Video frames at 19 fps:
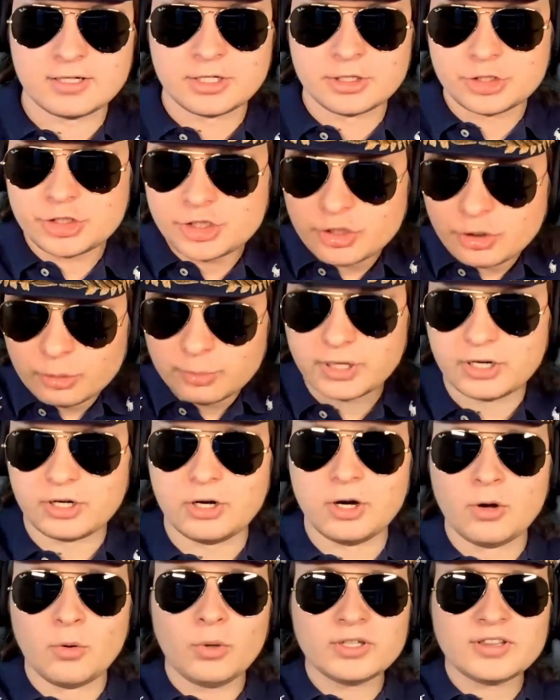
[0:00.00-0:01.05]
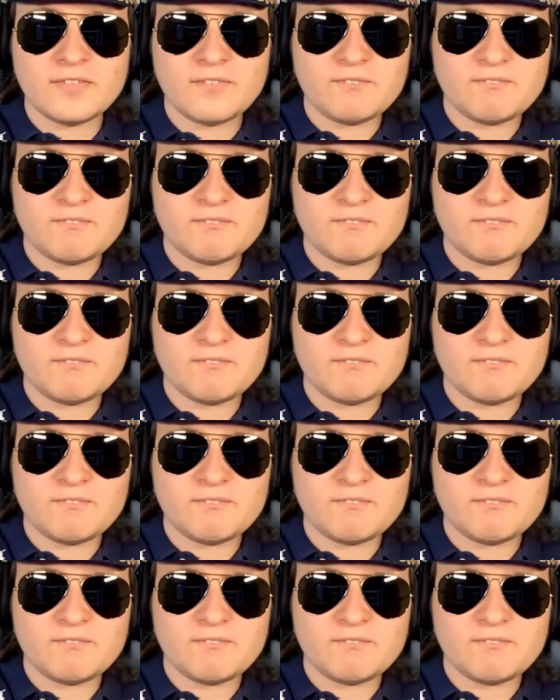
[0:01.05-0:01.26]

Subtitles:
Shieldbearer, what the